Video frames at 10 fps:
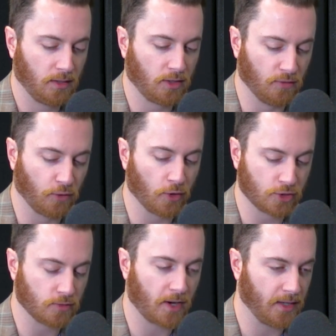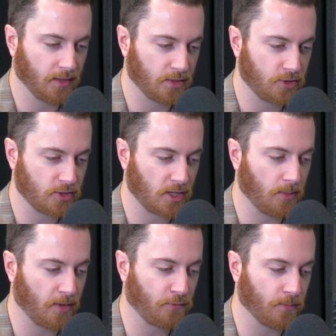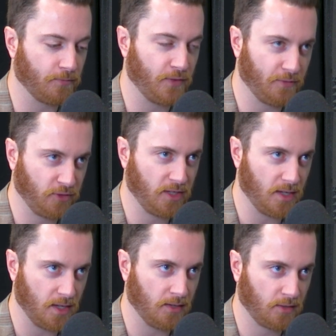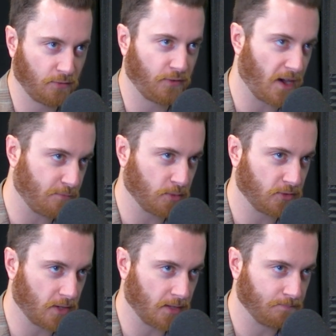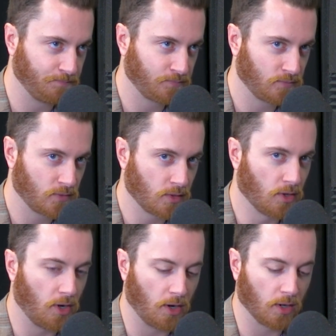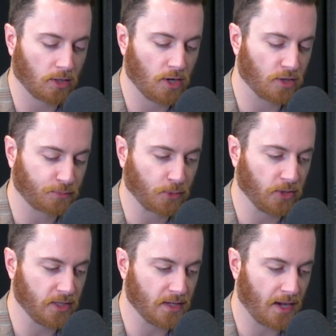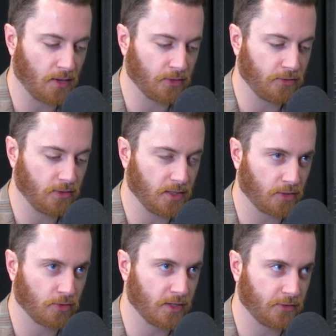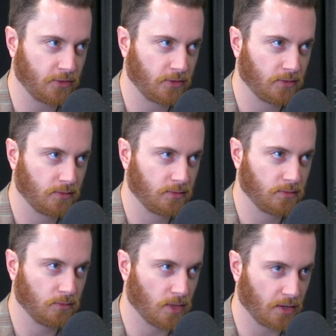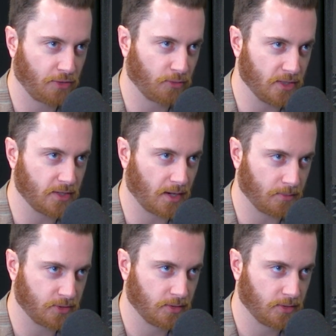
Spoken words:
conversion rate, let's just say, went from 15 to 5%, our cost per lead now is increased, what, 3 times.